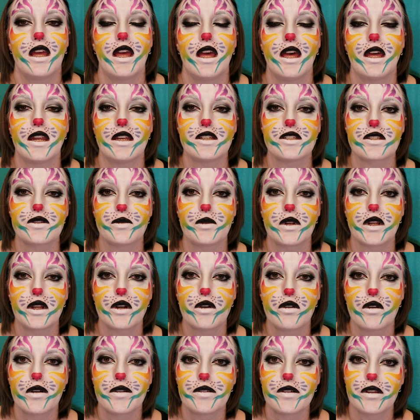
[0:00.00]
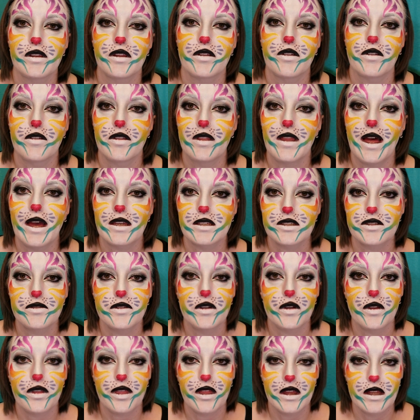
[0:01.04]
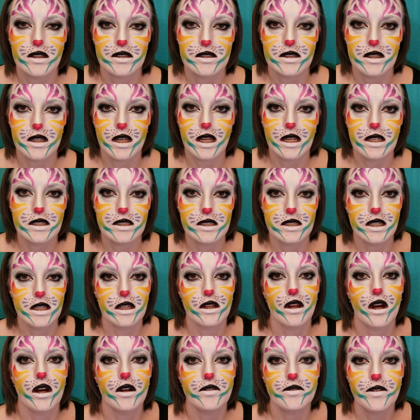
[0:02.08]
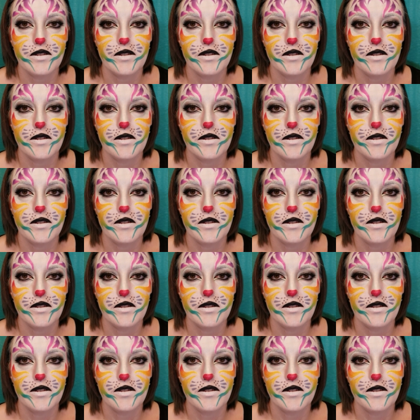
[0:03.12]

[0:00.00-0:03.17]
and I just want to go over the last few things that I did off